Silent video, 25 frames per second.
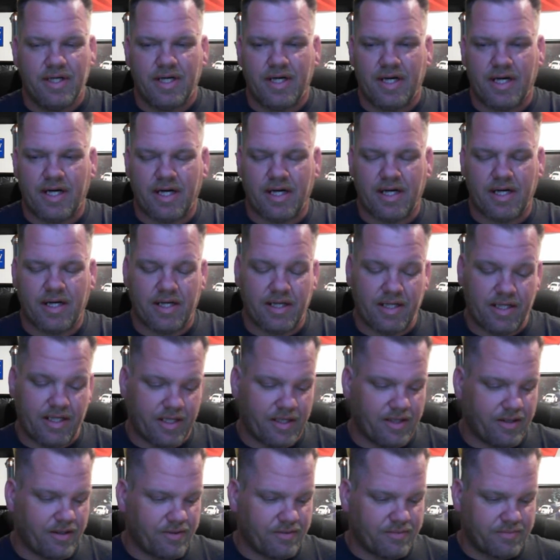Uh, you
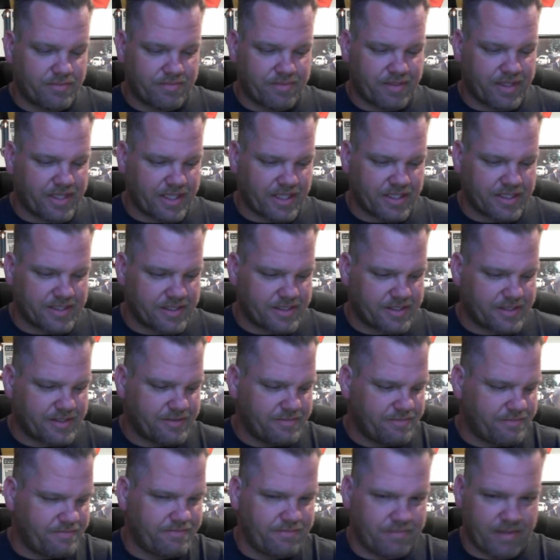know, because
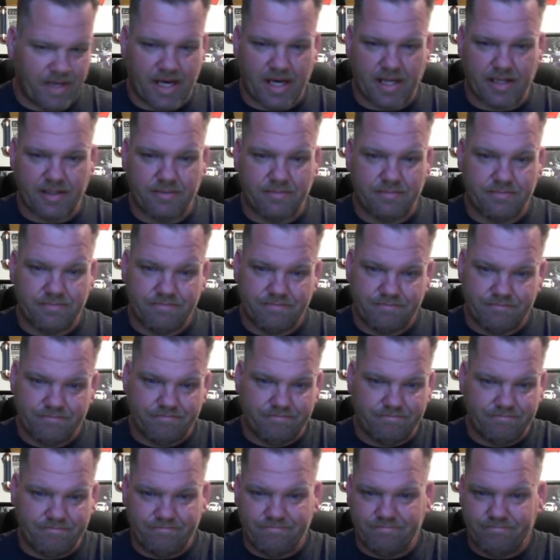man,
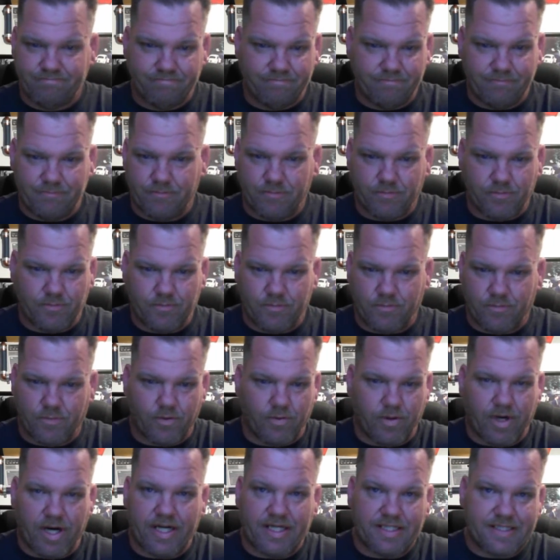
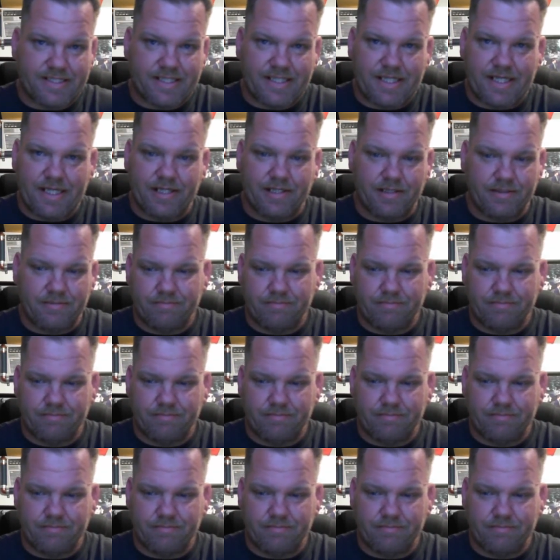we're ready to see.